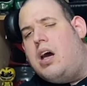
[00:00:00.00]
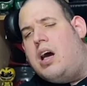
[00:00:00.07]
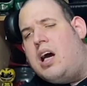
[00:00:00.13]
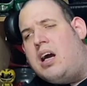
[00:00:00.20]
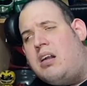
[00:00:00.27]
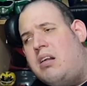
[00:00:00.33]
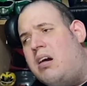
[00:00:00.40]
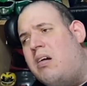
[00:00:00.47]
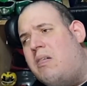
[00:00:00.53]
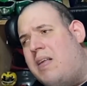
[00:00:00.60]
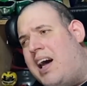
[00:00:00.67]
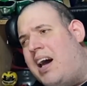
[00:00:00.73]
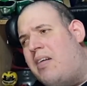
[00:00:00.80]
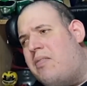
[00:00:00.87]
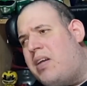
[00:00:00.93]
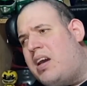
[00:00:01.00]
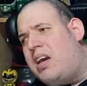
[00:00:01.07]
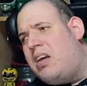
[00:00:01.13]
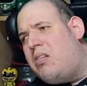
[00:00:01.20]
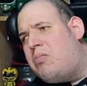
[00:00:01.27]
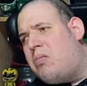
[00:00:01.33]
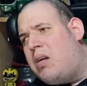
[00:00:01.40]
I know that
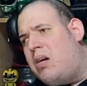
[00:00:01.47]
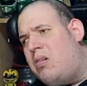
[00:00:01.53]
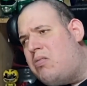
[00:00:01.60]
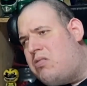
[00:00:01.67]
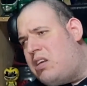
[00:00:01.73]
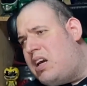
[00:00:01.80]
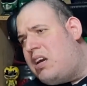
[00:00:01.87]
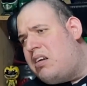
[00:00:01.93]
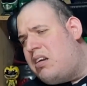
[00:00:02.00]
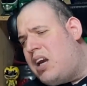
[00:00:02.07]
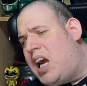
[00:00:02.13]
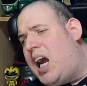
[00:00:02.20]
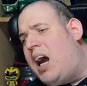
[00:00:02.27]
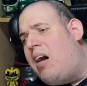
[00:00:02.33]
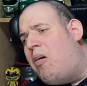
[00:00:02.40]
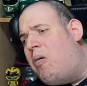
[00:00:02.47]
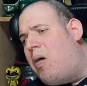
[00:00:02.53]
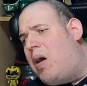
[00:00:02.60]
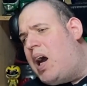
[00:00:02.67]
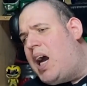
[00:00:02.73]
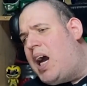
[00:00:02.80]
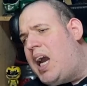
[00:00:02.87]
because when I was changing out
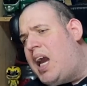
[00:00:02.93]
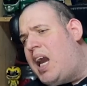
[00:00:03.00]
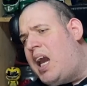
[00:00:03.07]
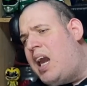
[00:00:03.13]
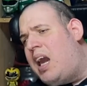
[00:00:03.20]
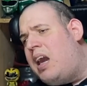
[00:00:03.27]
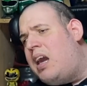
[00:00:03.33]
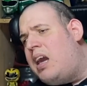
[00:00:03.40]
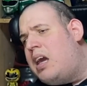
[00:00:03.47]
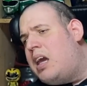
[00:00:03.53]
a